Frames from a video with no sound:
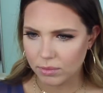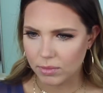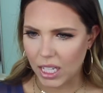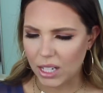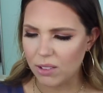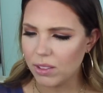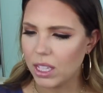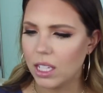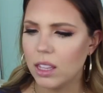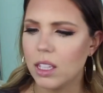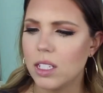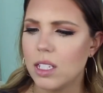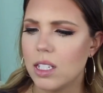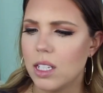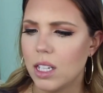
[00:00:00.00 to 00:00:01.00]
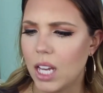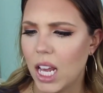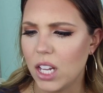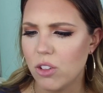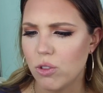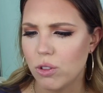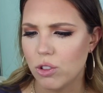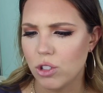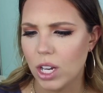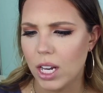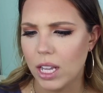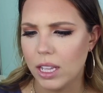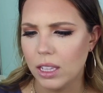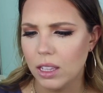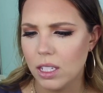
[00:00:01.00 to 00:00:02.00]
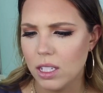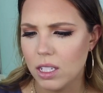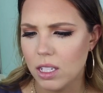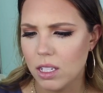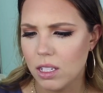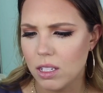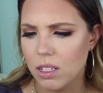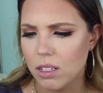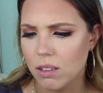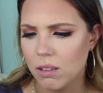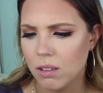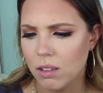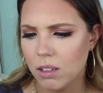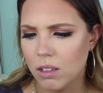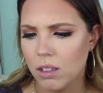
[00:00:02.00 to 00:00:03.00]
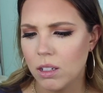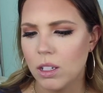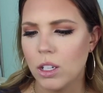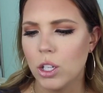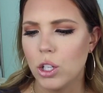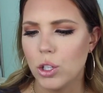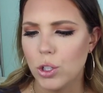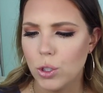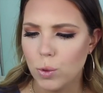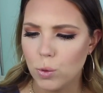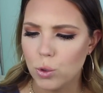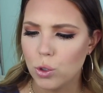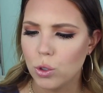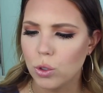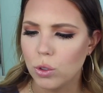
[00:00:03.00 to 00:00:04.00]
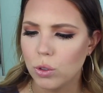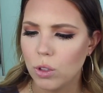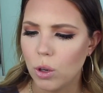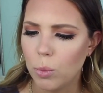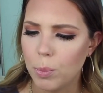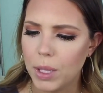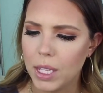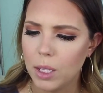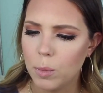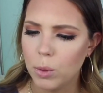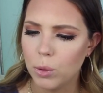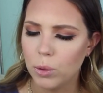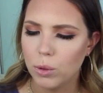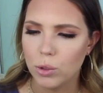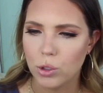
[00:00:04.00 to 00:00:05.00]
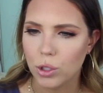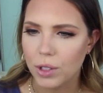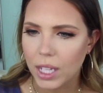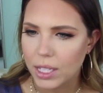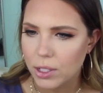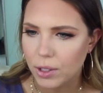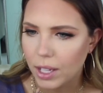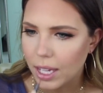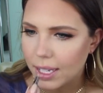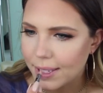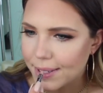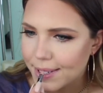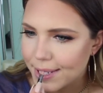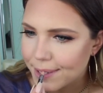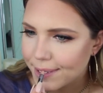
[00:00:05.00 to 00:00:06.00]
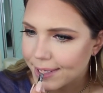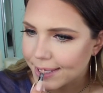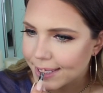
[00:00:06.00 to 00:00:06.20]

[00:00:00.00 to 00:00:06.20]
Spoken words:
I don't think this is the natural shade. I think this is neutral. Oh, Peekaboo Neutral. That's okay. I use this one a